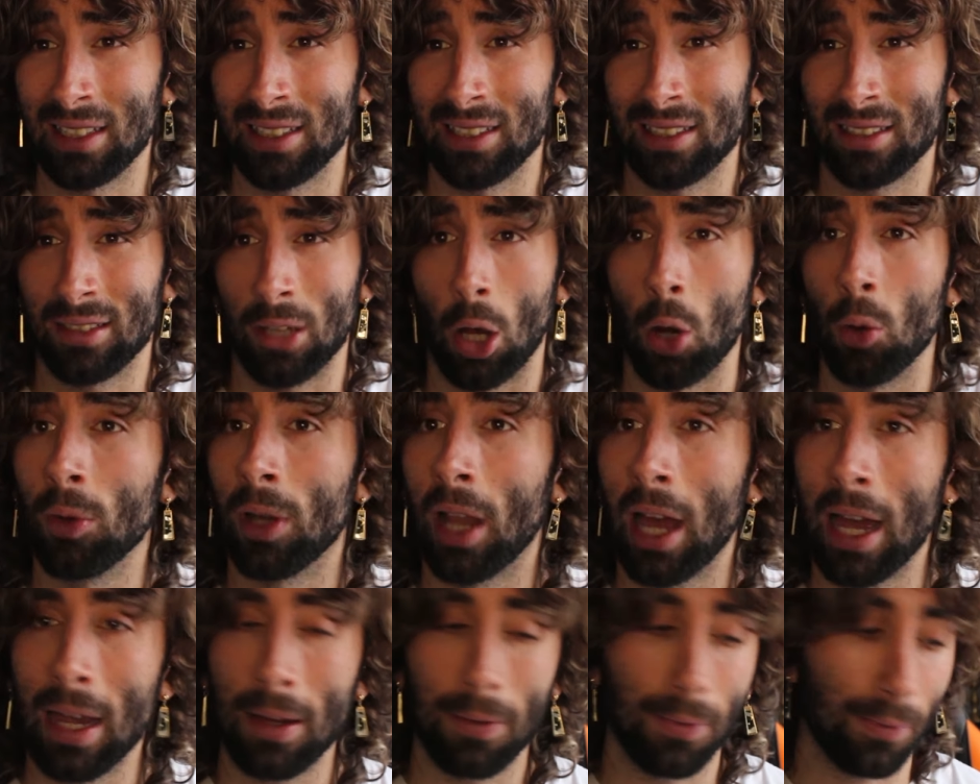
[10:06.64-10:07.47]
his own
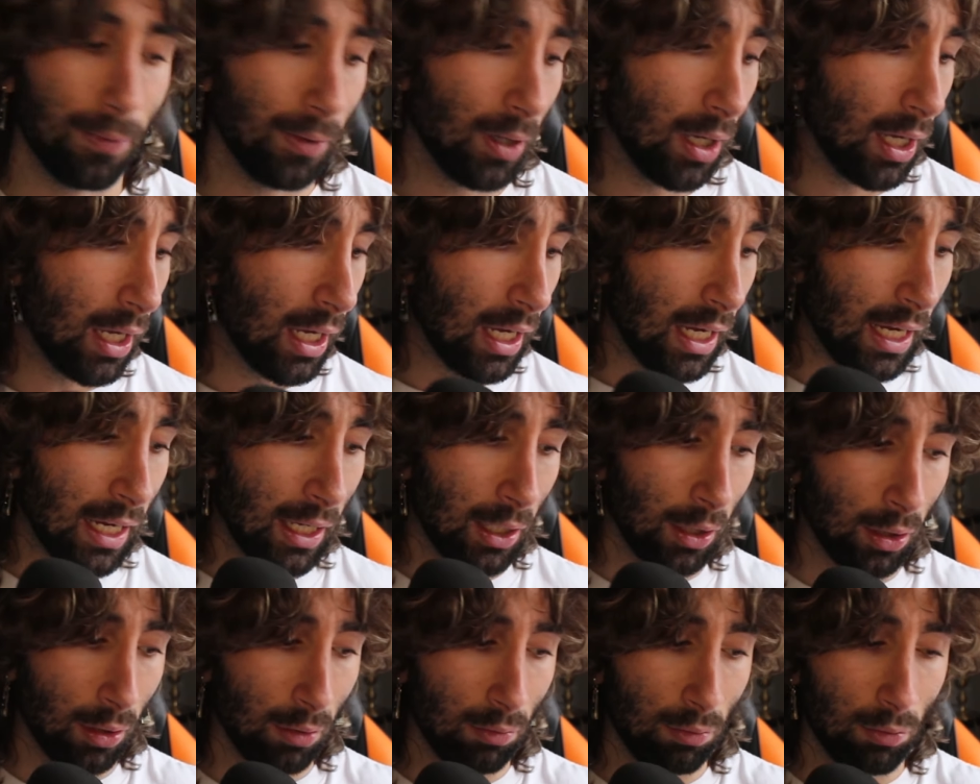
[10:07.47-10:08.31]
life
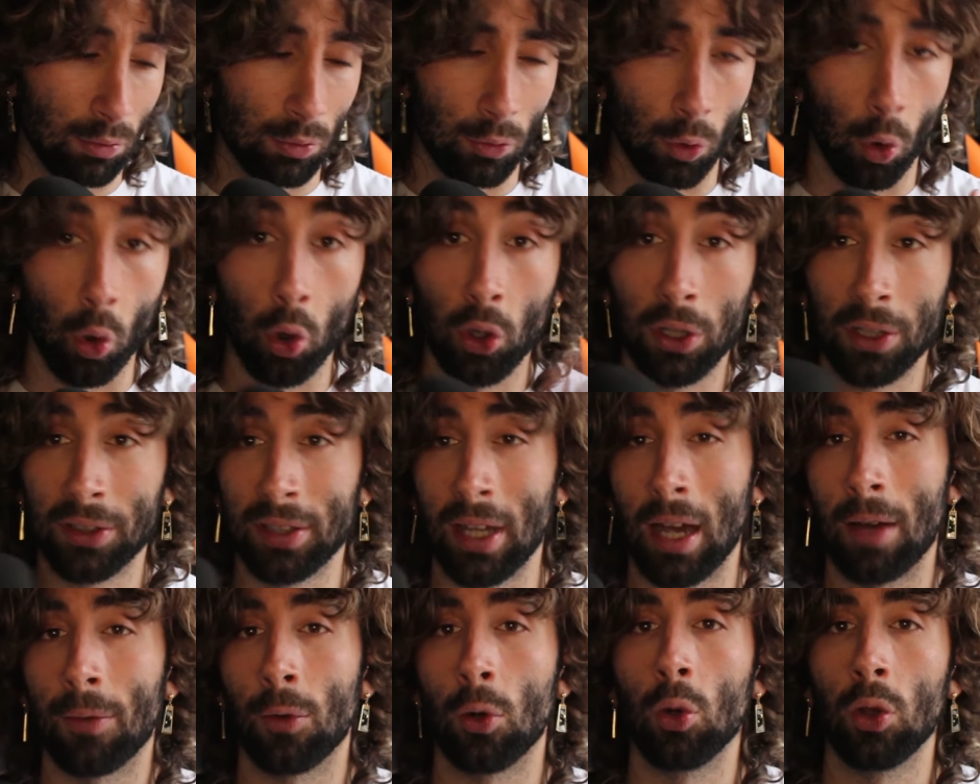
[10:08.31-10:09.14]
in order
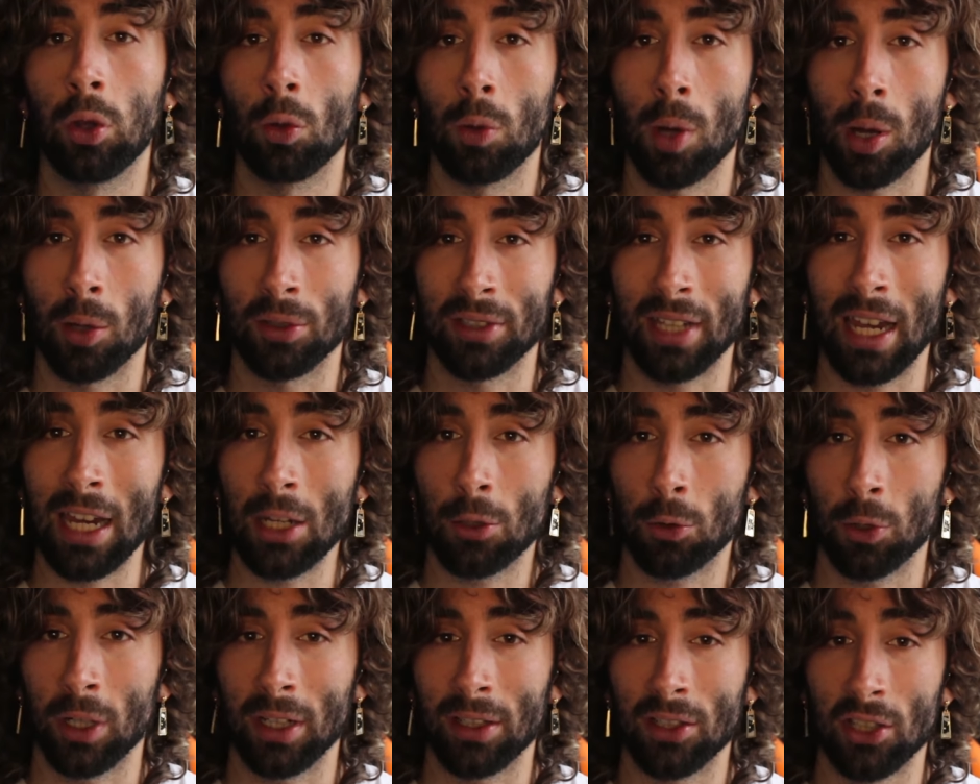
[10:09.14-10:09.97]
to have all the world's
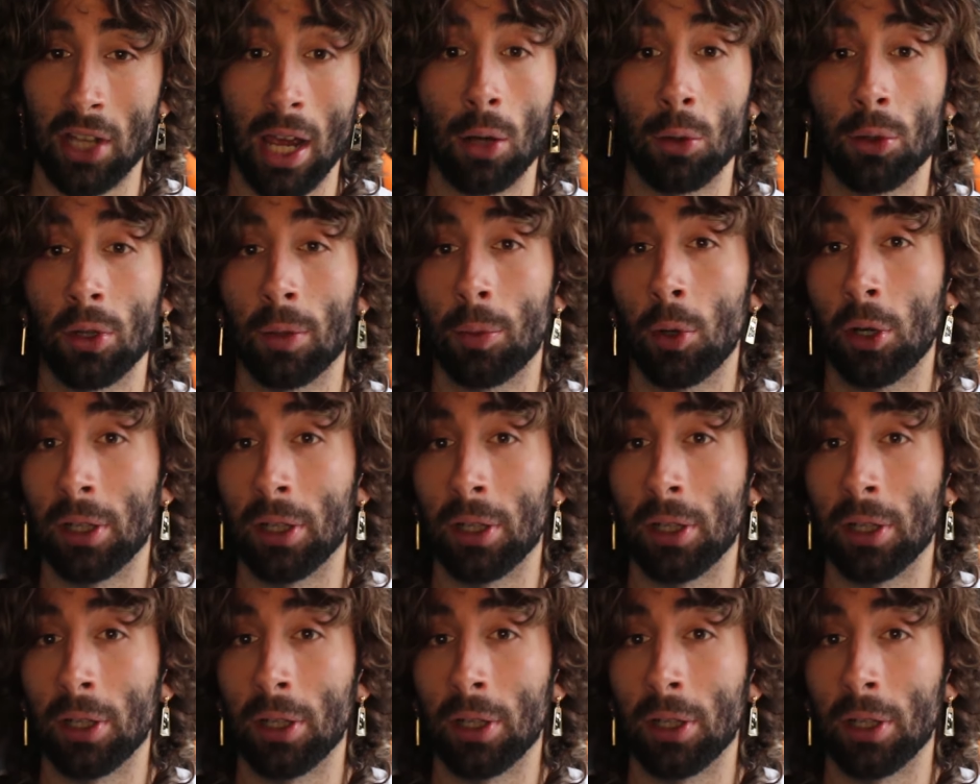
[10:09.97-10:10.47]
hatred channeled